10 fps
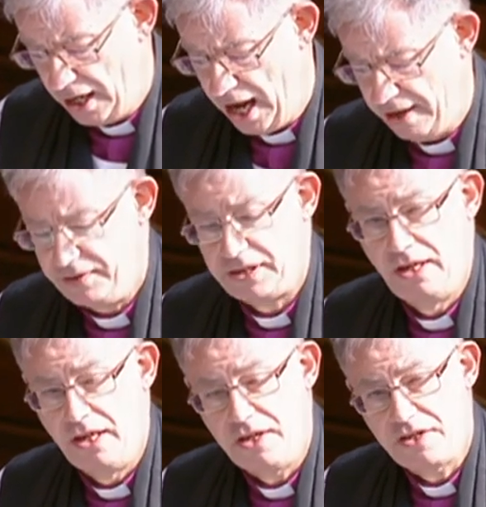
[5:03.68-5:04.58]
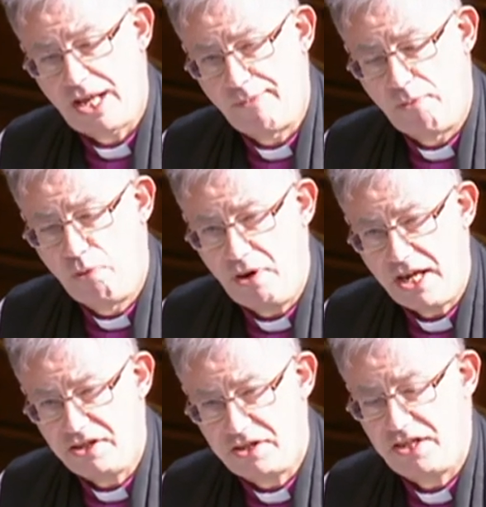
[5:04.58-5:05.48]
lives. Some are more
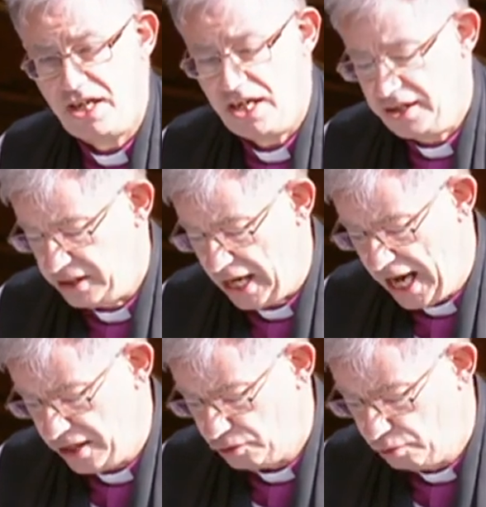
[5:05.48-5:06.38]
insidious and